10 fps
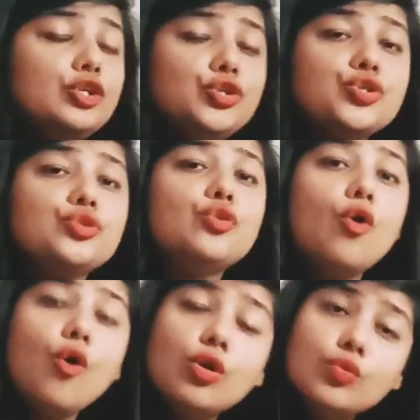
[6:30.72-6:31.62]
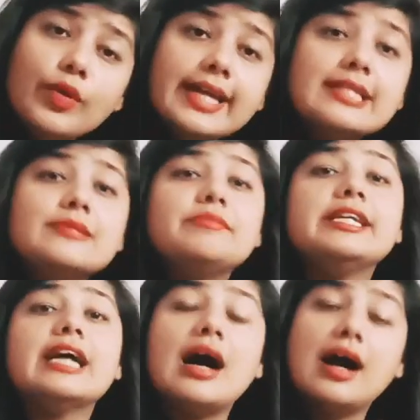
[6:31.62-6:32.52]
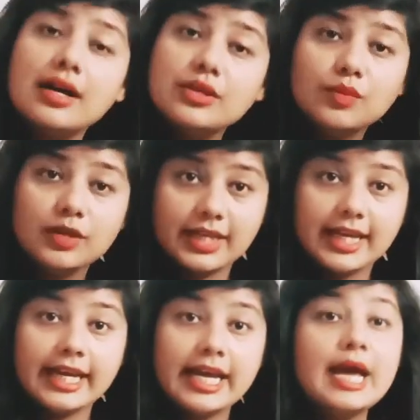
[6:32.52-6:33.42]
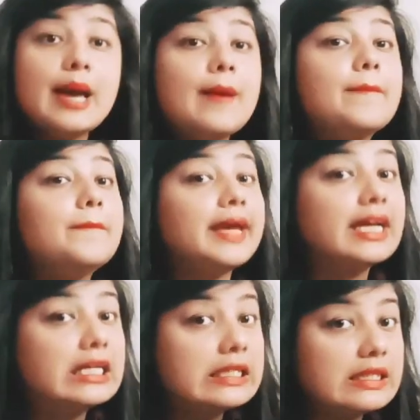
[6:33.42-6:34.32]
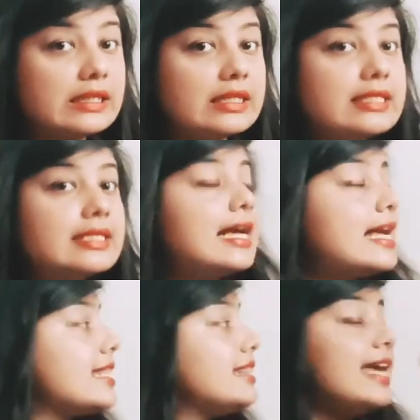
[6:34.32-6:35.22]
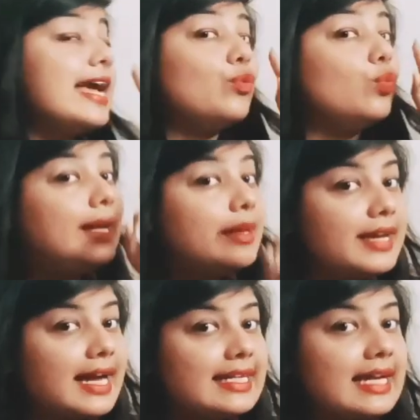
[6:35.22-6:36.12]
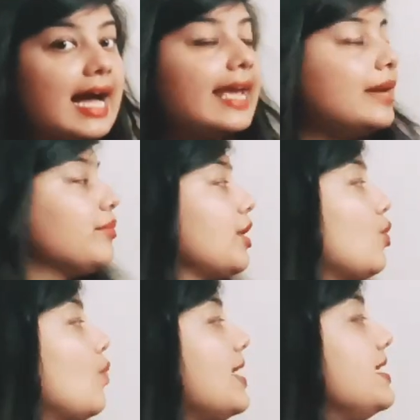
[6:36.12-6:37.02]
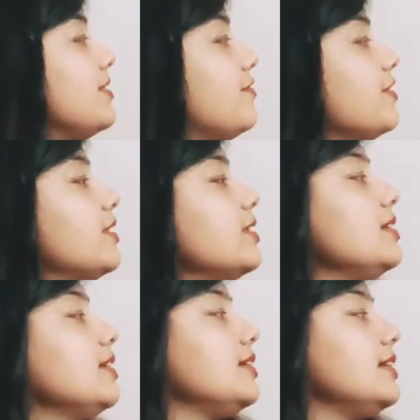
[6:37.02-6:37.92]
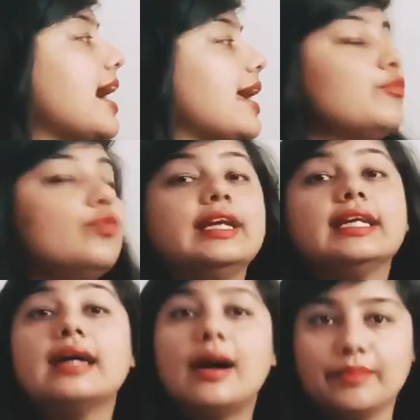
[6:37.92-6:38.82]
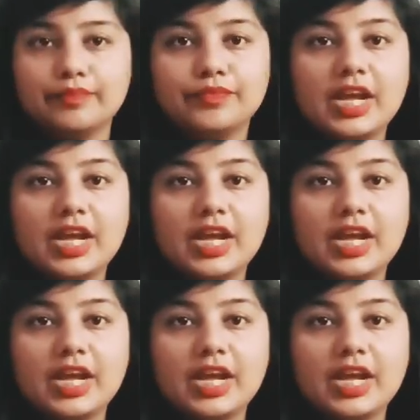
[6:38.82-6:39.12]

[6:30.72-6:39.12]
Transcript: you should always be hardworking, because there will be a time when difficult time will come.